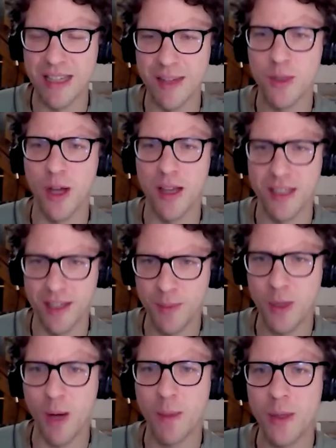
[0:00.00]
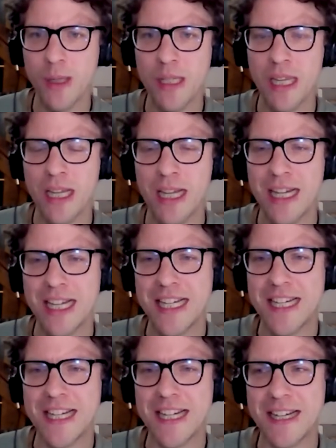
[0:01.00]
as an optometrist,
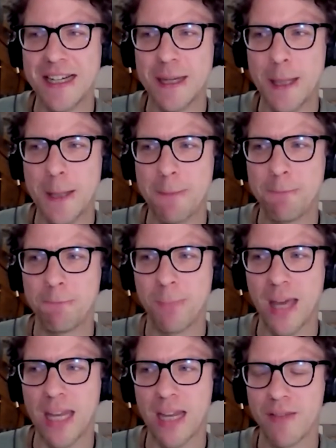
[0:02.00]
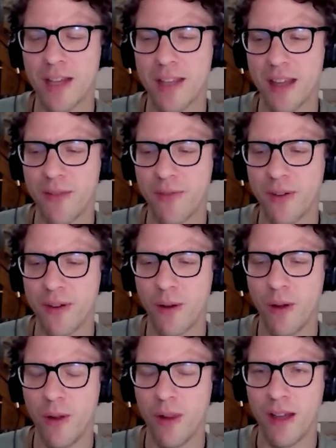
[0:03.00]
and I've done that for a
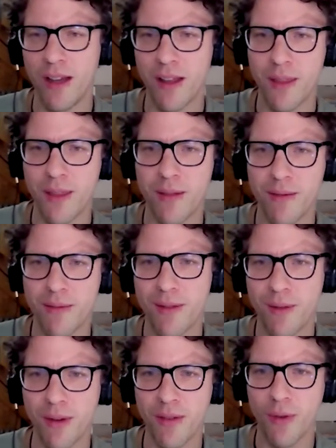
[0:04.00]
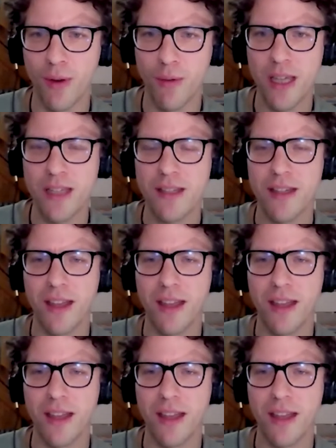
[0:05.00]
whole 3–4 weeks,